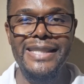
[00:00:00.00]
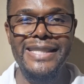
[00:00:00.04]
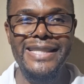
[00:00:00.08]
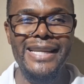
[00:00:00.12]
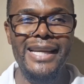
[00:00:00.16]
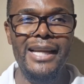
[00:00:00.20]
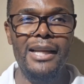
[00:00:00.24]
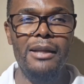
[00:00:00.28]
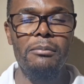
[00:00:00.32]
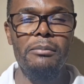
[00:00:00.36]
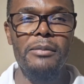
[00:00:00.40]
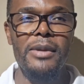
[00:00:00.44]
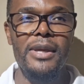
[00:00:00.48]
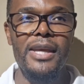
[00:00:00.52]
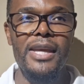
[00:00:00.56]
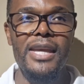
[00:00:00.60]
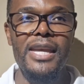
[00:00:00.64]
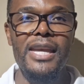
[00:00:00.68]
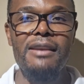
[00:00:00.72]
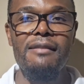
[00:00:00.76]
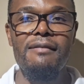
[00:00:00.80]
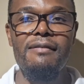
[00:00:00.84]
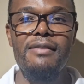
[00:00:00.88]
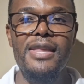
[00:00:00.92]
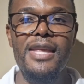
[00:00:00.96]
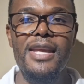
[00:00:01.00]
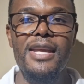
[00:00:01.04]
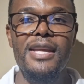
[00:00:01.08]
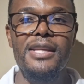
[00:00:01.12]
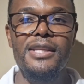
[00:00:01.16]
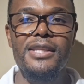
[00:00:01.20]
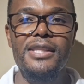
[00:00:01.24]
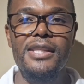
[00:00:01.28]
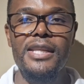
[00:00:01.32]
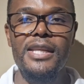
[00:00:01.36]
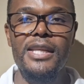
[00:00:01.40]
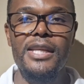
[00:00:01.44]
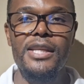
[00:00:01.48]
Tell me if
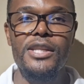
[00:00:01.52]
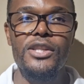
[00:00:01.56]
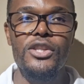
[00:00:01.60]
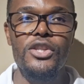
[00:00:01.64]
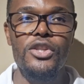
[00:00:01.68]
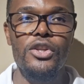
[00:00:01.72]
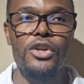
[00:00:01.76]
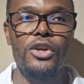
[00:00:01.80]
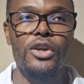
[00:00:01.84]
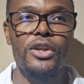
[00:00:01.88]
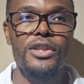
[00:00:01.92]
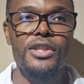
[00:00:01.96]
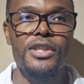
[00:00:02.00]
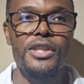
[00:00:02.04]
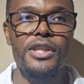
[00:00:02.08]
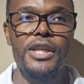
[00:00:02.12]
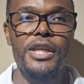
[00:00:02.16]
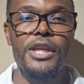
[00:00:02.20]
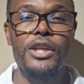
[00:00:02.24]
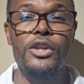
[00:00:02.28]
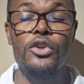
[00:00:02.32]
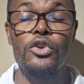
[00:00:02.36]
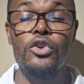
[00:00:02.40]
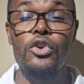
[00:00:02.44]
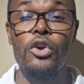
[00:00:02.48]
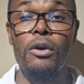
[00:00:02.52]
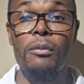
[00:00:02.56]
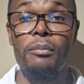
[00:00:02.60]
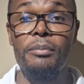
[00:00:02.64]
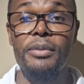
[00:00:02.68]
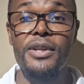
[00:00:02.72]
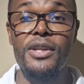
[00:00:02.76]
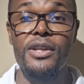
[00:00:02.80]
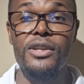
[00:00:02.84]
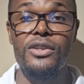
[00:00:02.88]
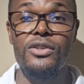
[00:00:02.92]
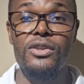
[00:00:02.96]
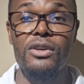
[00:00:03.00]
this is not
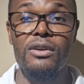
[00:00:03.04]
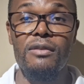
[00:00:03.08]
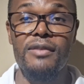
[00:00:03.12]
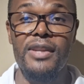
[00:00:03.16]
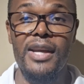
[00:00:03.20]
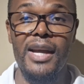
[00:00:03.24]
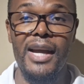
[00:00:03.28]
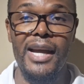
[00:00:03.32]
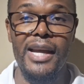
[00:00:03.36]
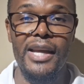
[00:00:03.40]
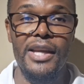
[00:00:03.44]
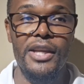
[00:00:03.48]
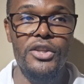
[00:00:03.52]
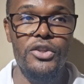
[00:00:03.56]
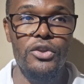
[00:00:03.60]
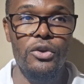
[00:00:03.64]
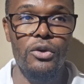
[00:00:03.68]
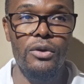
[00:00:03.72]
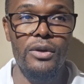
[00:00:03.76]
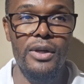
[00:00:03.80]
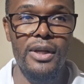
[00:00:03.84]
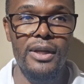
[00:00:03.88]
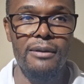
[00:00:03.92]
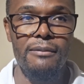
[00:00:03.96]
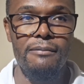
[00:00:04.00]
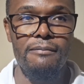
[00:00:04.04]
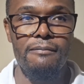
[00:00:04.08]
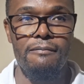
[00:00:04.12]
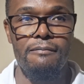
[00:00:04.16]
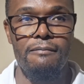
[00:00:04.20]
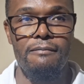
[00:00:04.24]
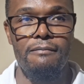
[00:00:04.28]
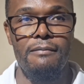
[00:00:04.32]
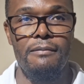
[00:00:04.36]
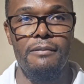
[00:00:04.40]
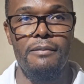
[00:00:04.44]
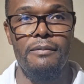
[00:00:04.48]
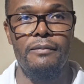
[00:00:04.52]
incompetence of the highest order.
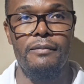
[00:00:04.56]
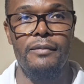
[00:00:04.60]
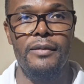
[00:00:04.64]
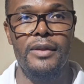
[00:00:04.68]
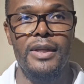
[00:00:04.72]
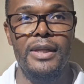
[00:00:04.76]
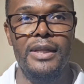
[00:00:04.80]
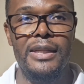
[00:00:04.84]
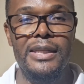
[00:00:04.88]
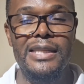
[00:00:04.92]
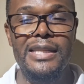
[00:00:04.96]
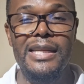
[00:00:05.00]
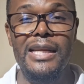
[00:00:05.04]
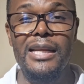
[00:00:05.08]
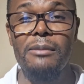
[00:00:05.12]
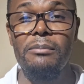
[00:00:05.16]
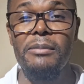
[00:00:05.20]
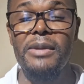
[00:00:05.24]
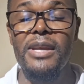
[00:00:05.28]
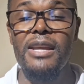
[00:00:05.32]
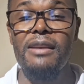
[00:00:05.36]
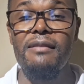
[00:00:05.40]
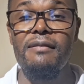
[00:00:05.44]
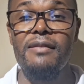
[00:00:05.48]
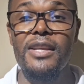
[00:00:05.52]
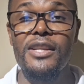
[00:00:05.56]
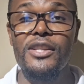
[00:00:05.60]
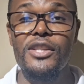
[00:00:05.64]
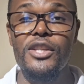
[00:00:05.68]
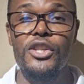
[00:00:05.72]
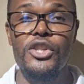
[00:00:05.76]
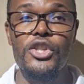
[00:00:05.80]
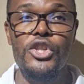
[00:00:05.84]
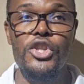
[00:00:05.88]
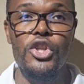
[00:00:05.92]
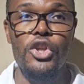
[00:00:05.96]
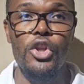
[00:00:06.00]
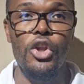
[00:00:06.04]
Tell me if this
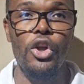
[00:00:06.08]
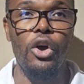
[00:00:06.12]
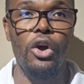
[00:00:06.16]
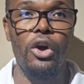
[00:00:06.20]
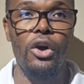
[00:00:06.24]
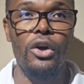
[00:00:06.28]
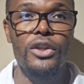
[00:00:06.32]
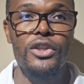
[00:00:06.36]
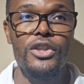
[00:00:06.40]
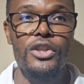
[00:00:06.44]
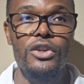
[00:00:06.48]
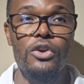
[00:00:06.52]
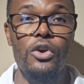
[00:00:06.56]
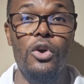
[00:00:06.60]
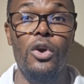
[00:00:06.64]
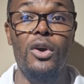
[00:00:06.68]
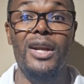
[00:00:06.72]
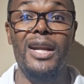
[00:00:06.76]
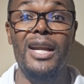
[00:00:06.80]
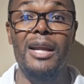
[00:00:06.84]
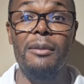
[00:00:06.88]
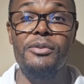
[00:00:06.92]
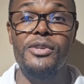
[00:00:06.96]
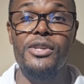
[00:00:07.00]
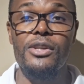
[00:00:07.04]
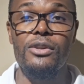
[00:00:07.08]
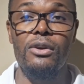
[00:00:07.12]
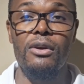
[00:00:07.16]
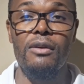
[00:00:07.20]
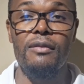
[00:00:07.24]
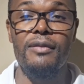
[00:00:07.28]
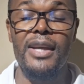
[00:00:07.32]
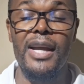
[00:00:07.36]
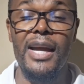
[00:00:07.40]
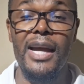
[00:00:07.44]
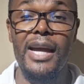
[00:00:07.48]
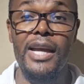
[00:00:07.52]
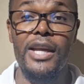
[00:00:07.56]
is not corruption
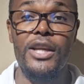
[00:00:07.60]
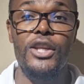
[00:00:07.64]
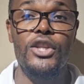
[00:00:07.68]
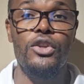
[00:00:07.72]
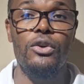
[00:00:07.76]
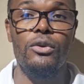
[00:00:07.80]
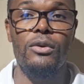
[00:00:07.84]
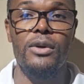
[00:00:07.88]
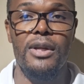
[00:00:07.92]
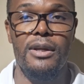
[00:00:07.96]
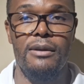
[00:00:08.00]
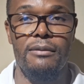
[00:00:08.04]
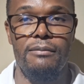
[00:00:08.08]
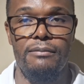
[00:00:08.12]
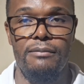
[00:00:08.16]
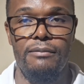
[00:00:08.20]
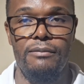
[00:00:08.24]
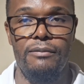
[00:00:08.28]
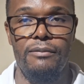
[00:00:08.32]
of the highest order.